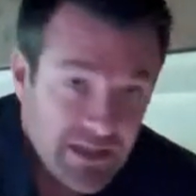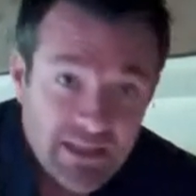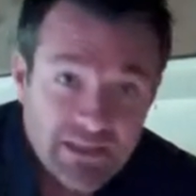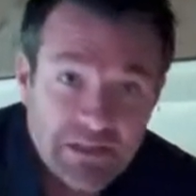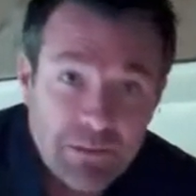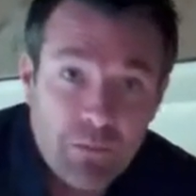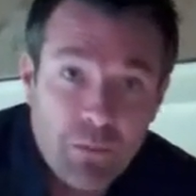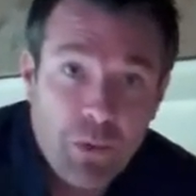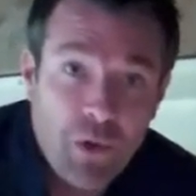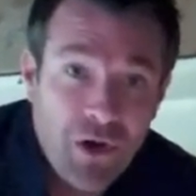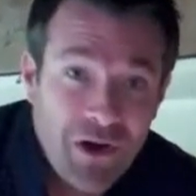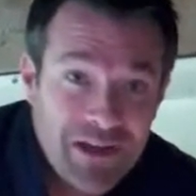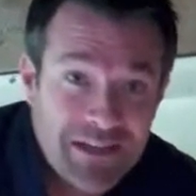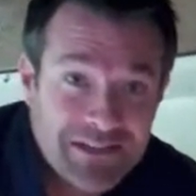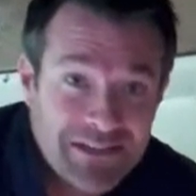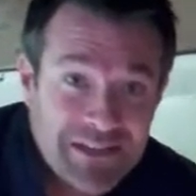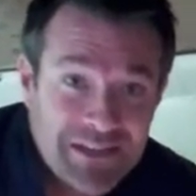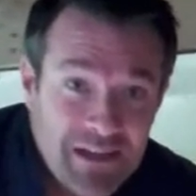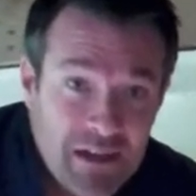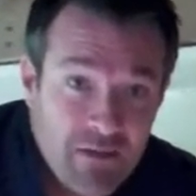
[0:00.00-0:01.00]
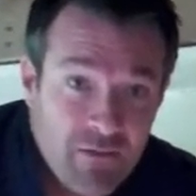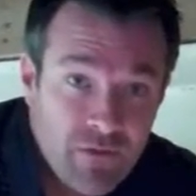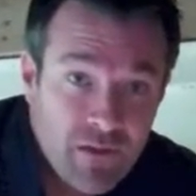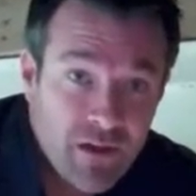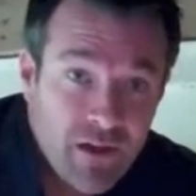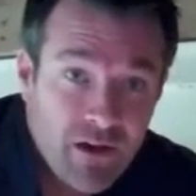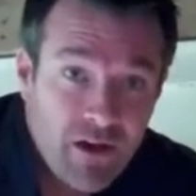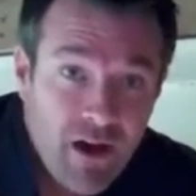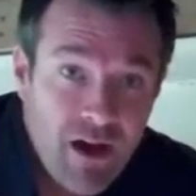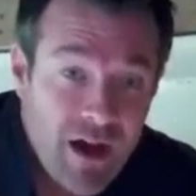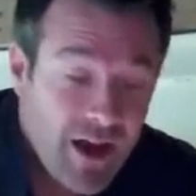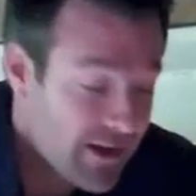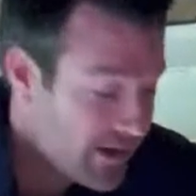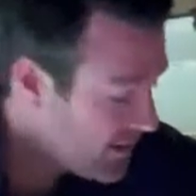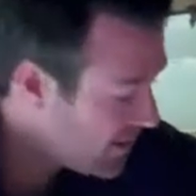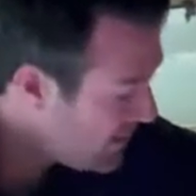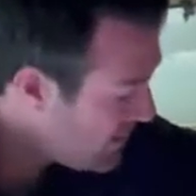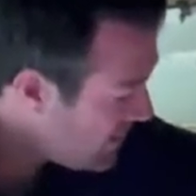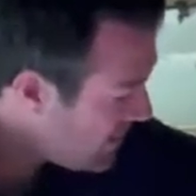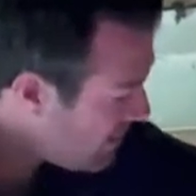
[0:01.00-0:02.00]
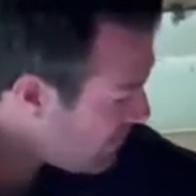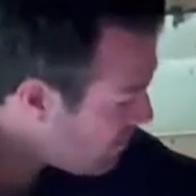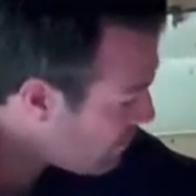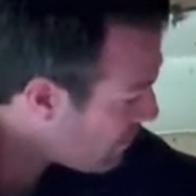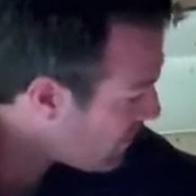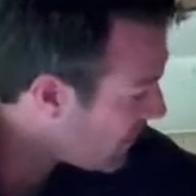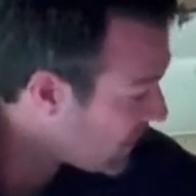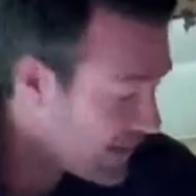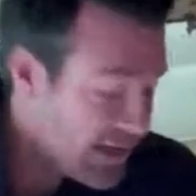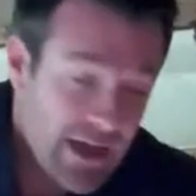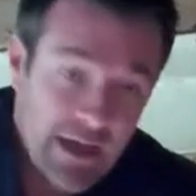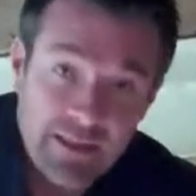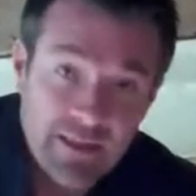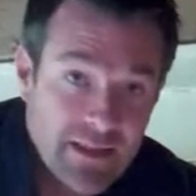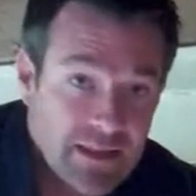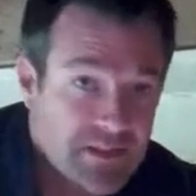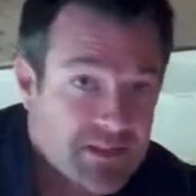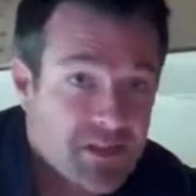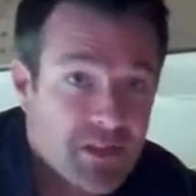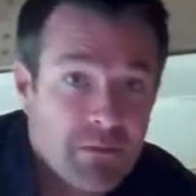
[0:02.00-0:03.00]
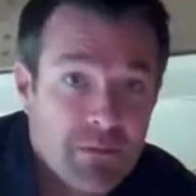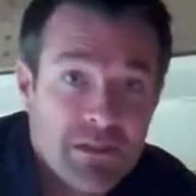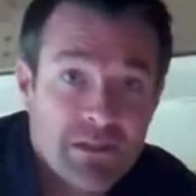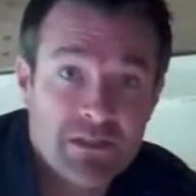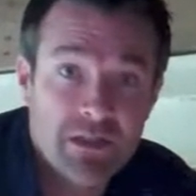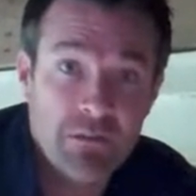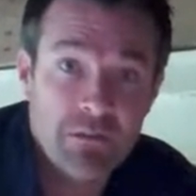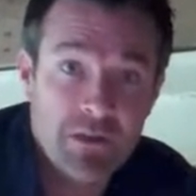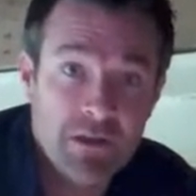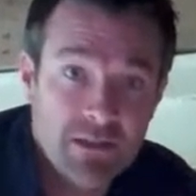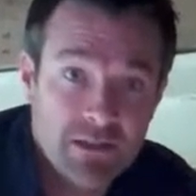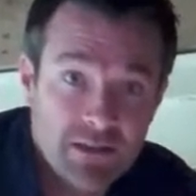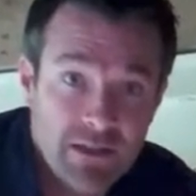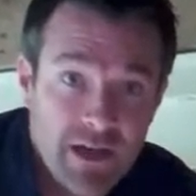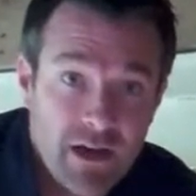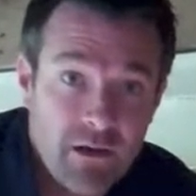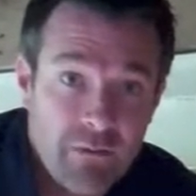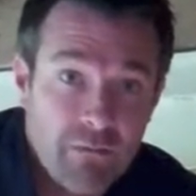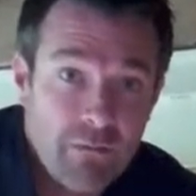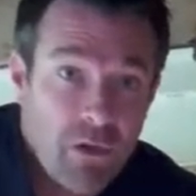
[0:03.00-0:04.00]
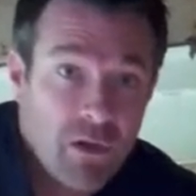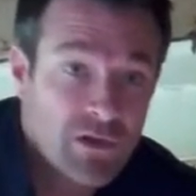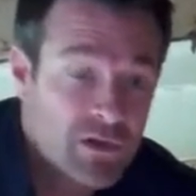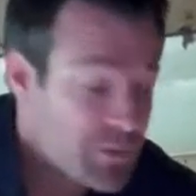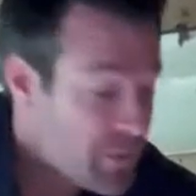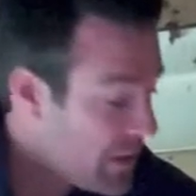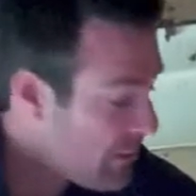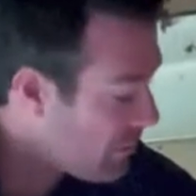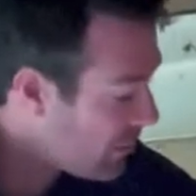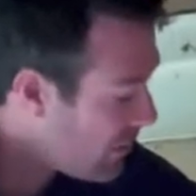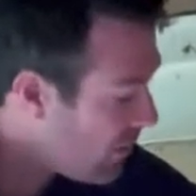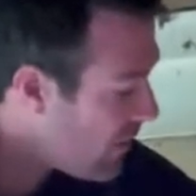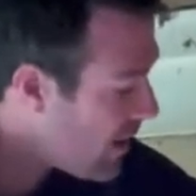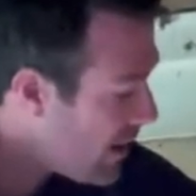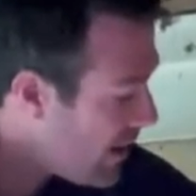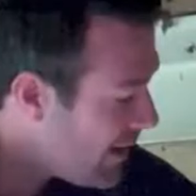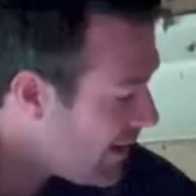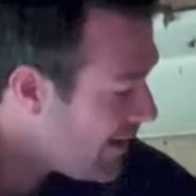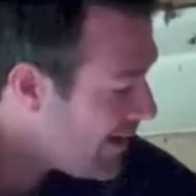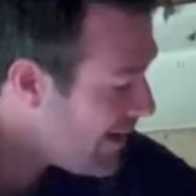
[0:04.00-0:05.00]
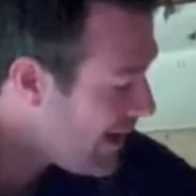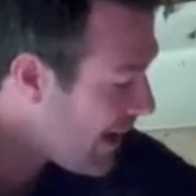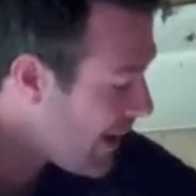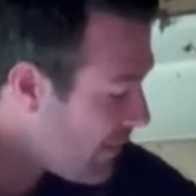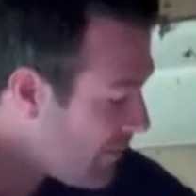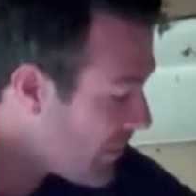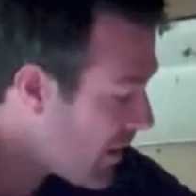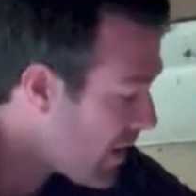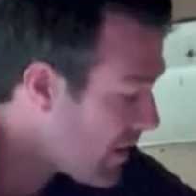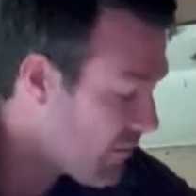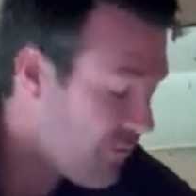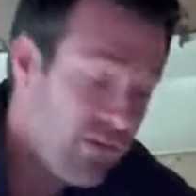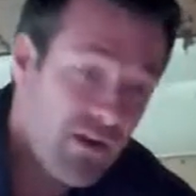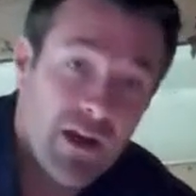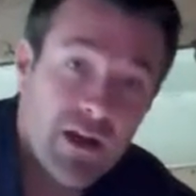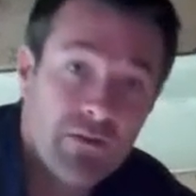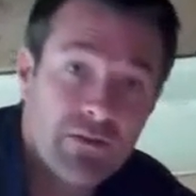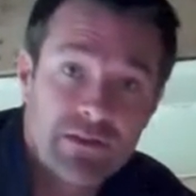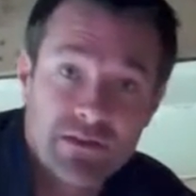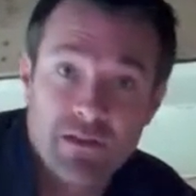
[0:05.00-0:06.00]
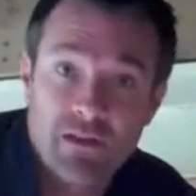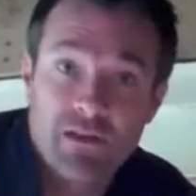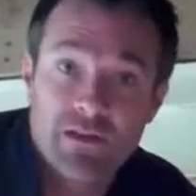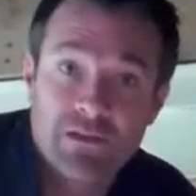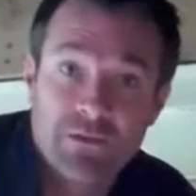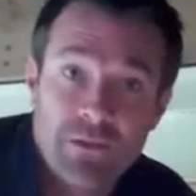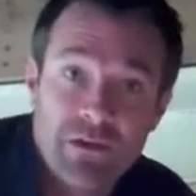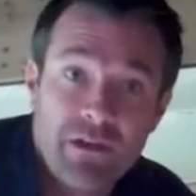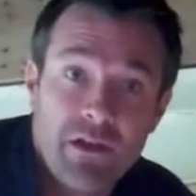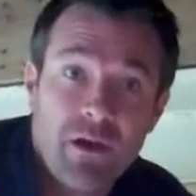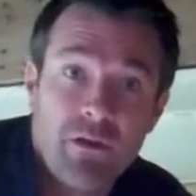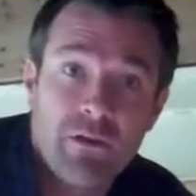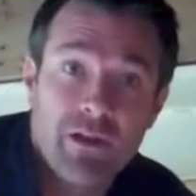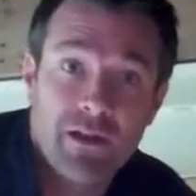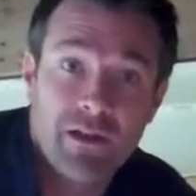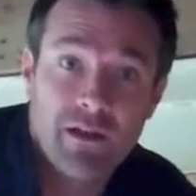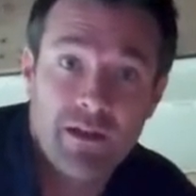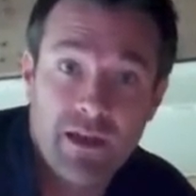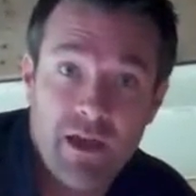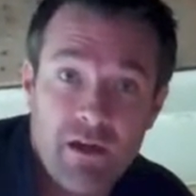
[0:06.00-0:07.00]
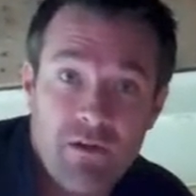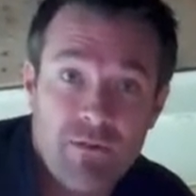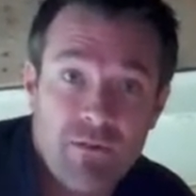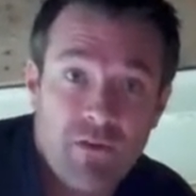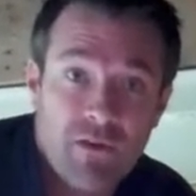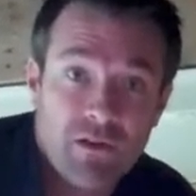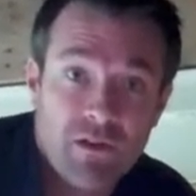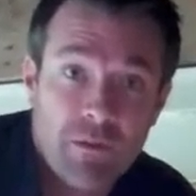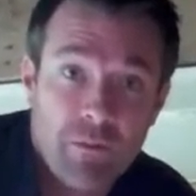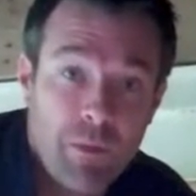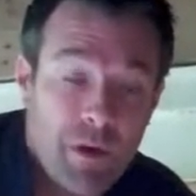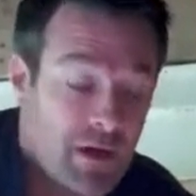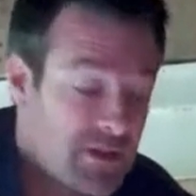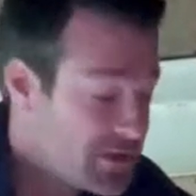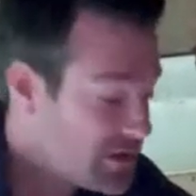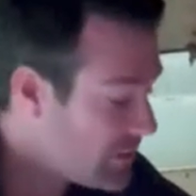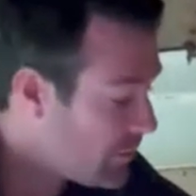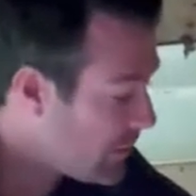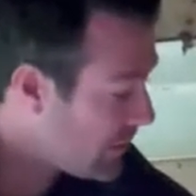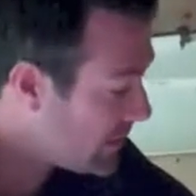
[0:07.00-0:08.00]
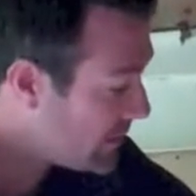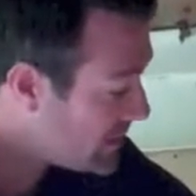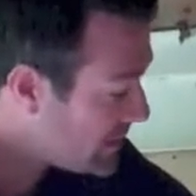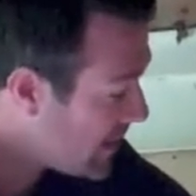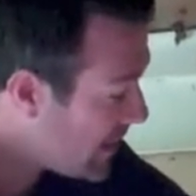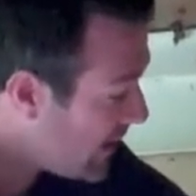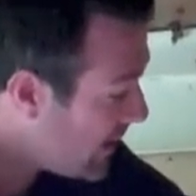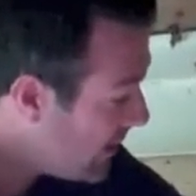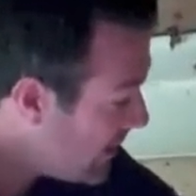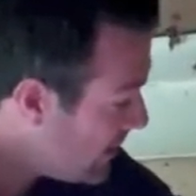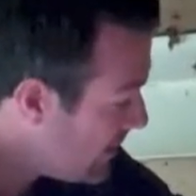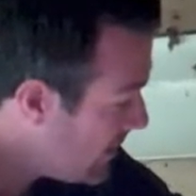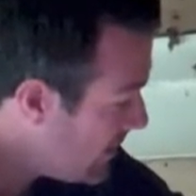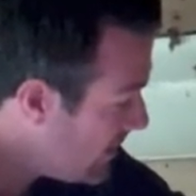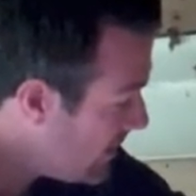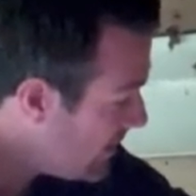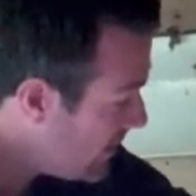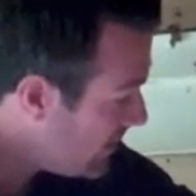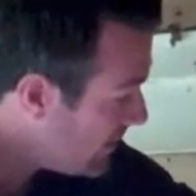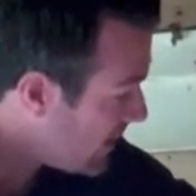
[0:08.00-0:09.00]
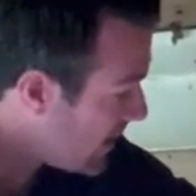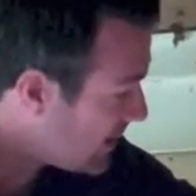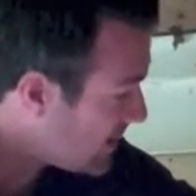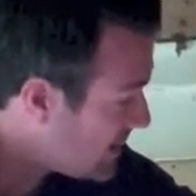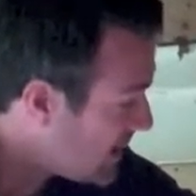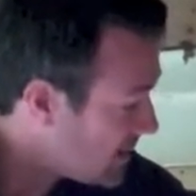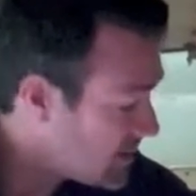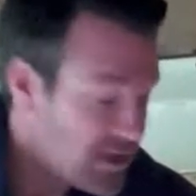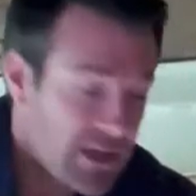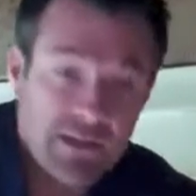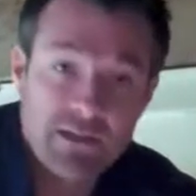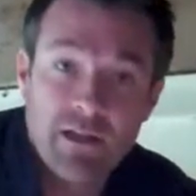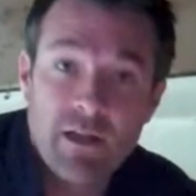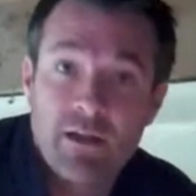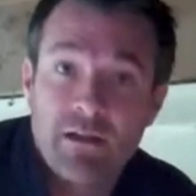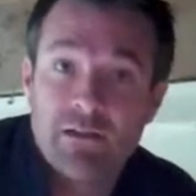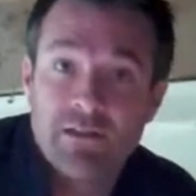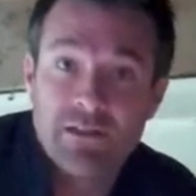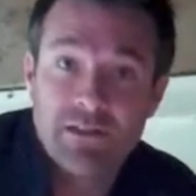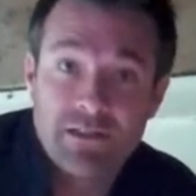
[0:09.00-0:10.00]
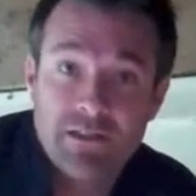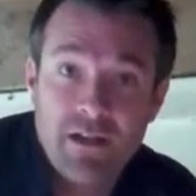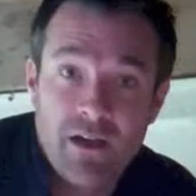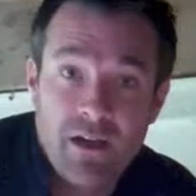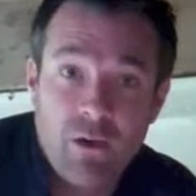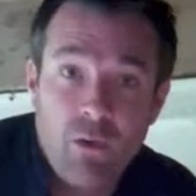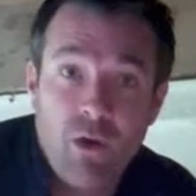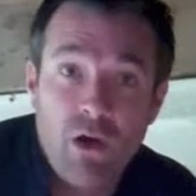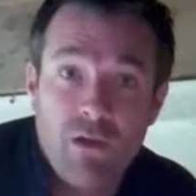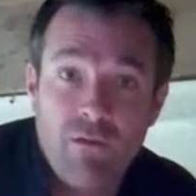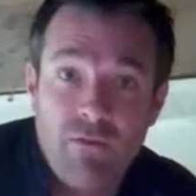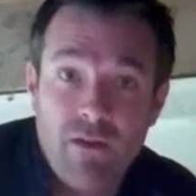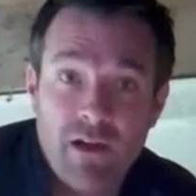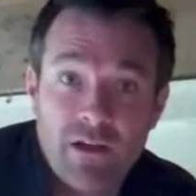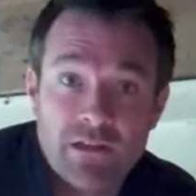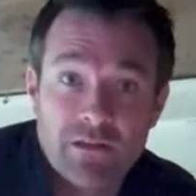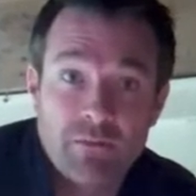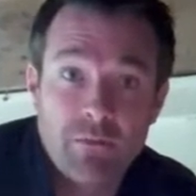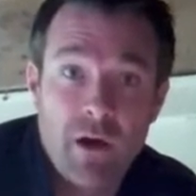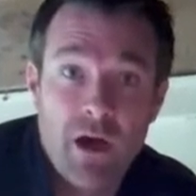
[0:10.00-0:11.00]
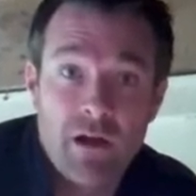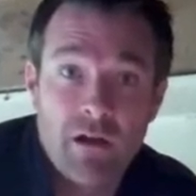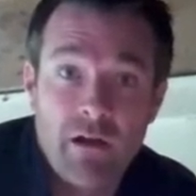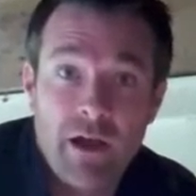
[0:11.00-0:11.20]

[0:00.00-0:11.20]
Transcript: that's a pretty significant crack again this is gonna be something that scared most people away I'm not afraid of as long as we know we can account for it in the budget but uh, that that, that not, does not qualify as minor